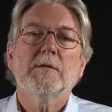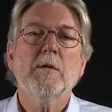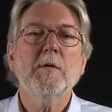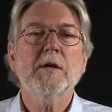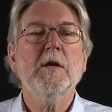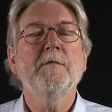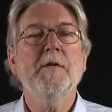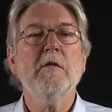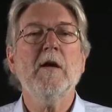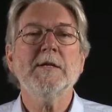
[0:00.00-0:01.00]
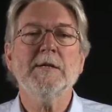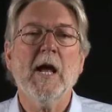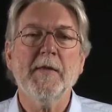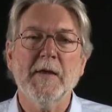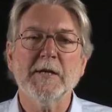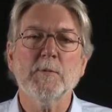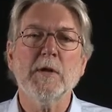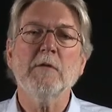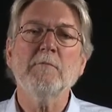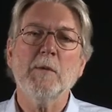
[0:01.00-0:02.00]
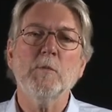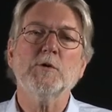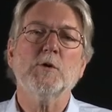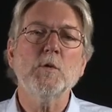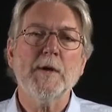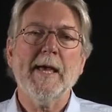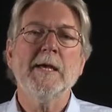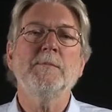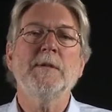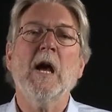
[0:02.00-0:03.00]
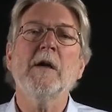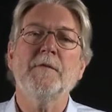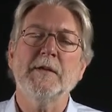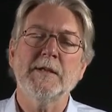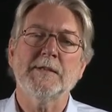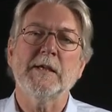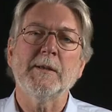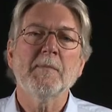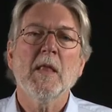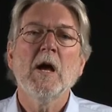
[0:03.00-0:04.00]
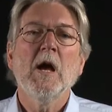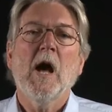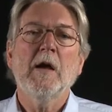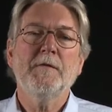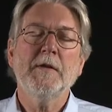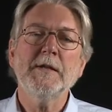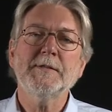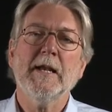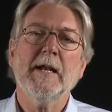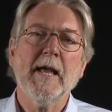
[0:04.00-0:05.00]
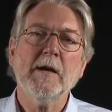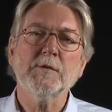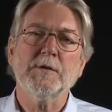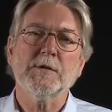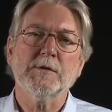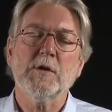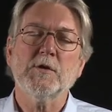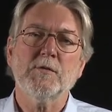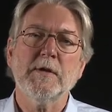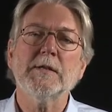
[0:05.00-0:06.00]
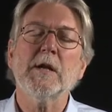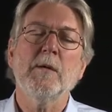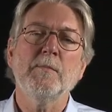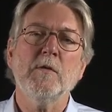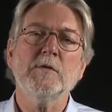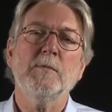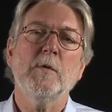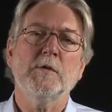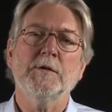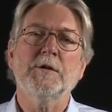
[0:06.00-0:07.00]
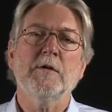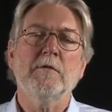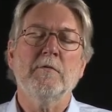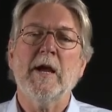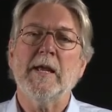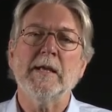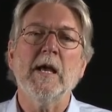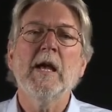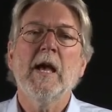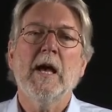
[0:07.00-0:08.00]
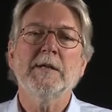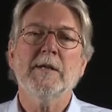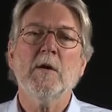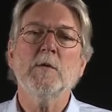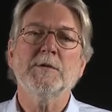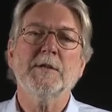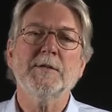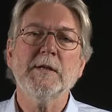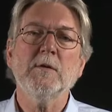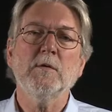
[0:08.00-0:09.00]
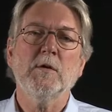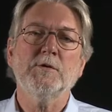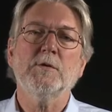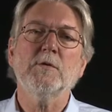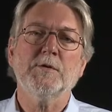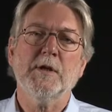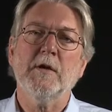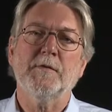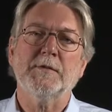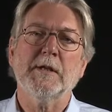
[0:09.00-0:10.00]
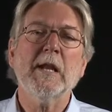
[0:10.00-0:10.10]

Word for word: So with a configuration like this, we can run what's called AMD Eyefinity. Eyefinity allows us to treat a multi-monitor array as though it was a single logical surface.